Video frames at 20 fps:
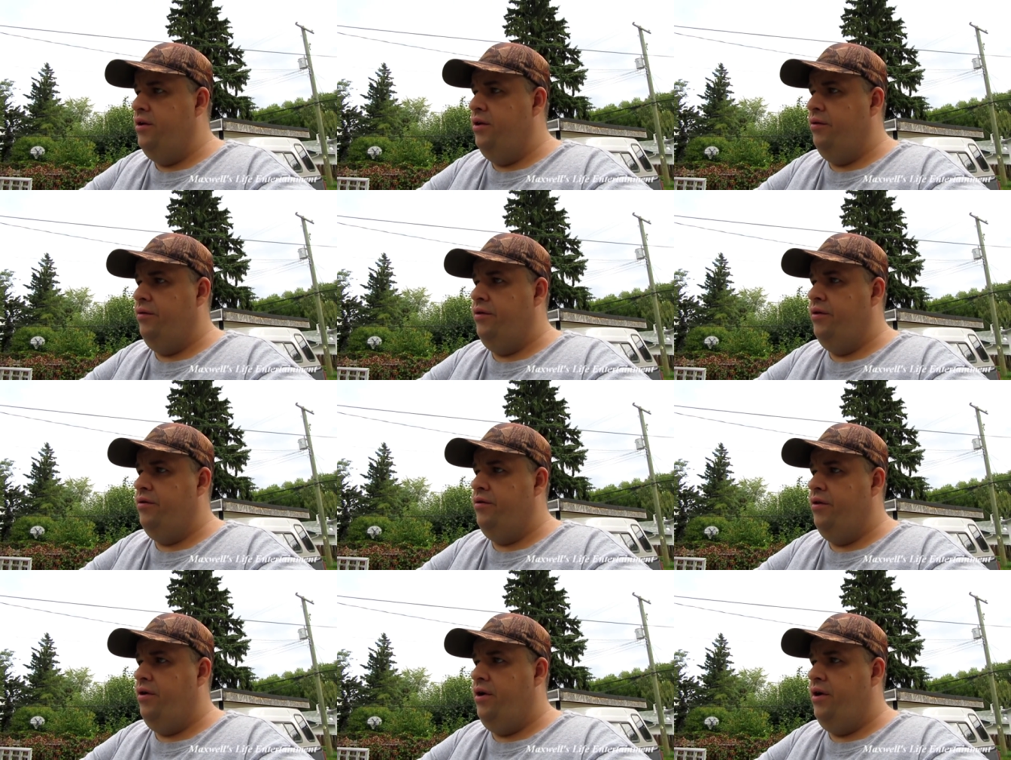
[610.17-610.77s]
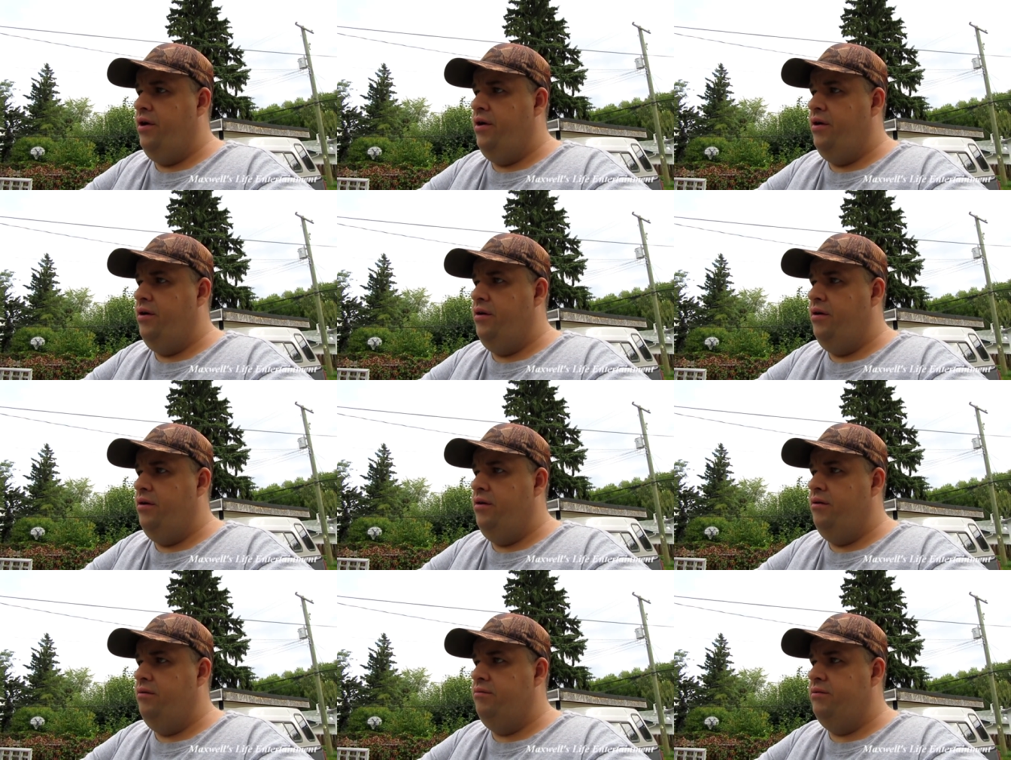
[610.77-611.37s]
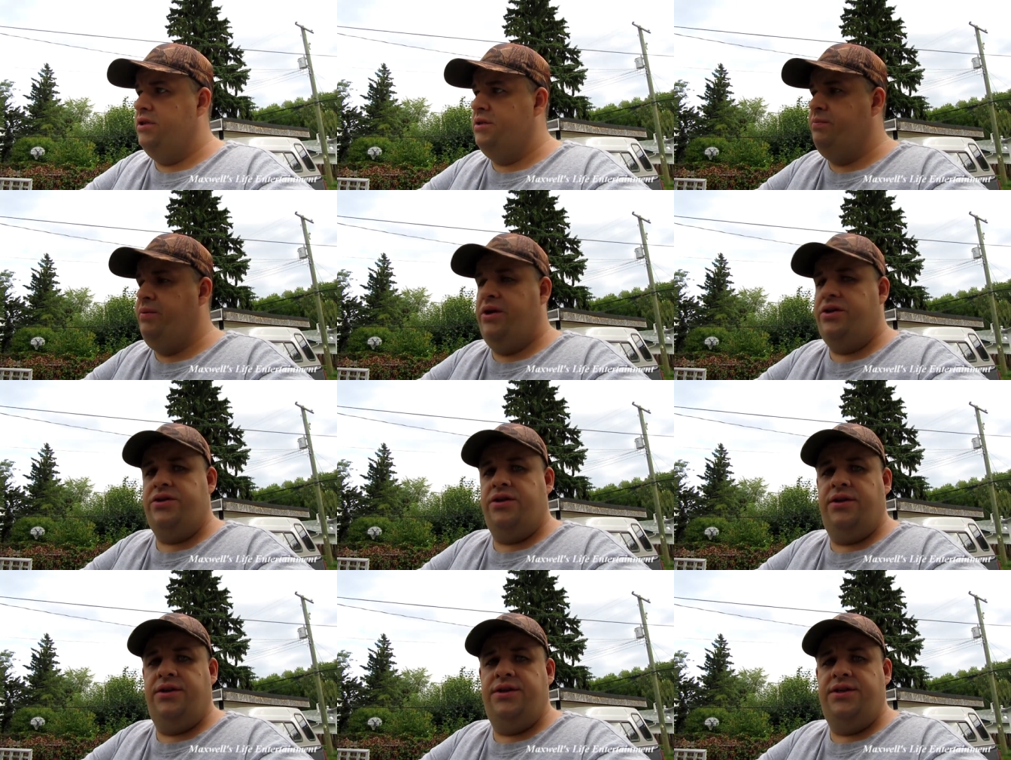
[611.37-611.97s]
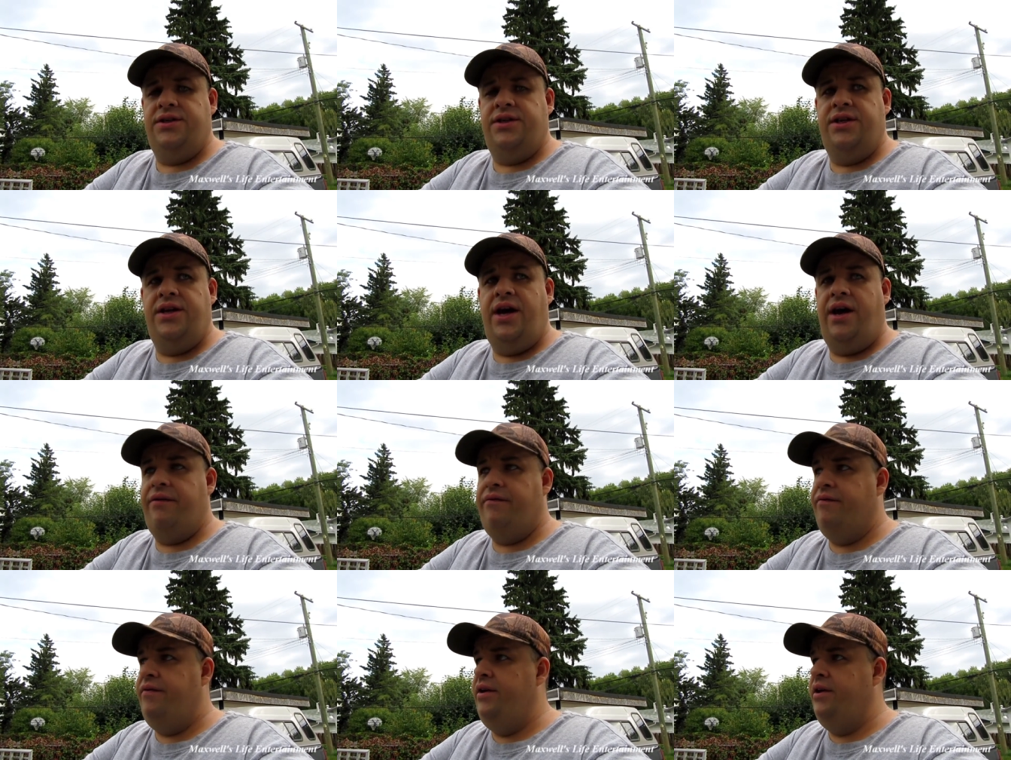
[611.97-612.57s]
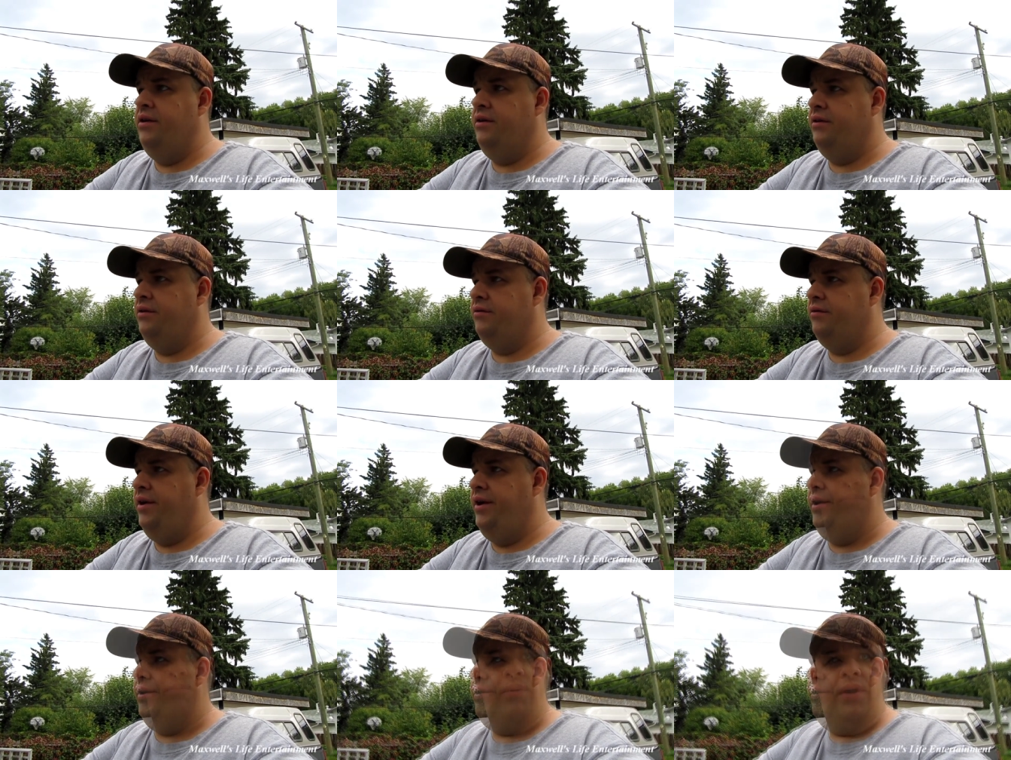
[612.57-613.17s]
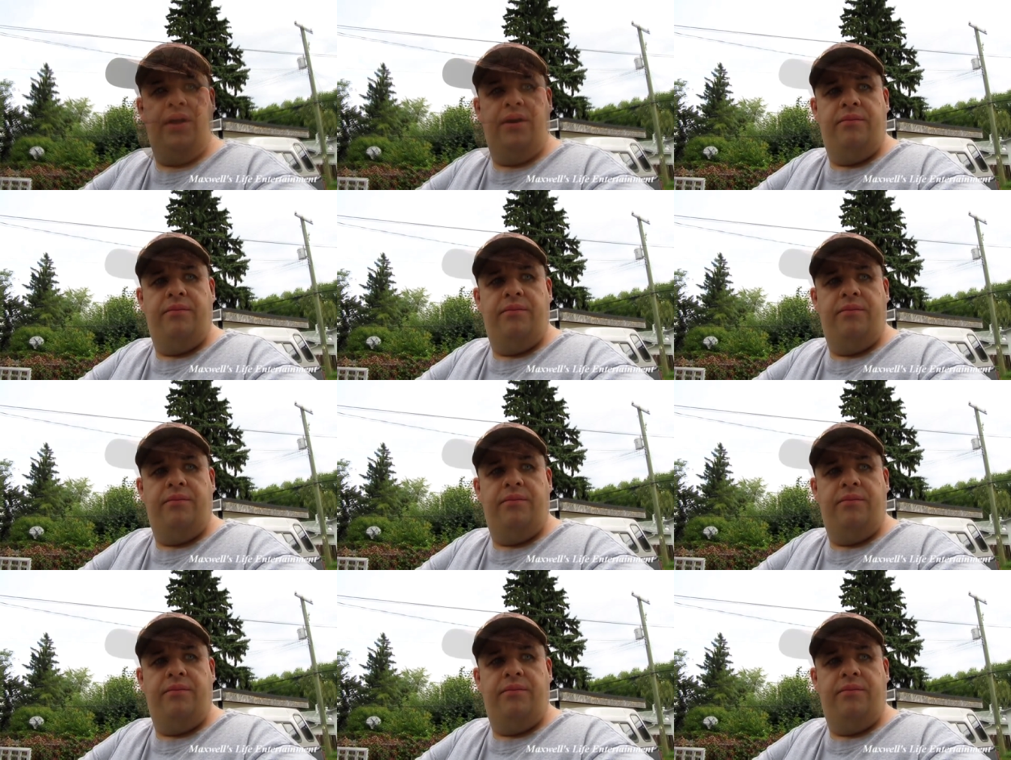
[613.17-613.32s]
you know, they're not a specialist in that field, right?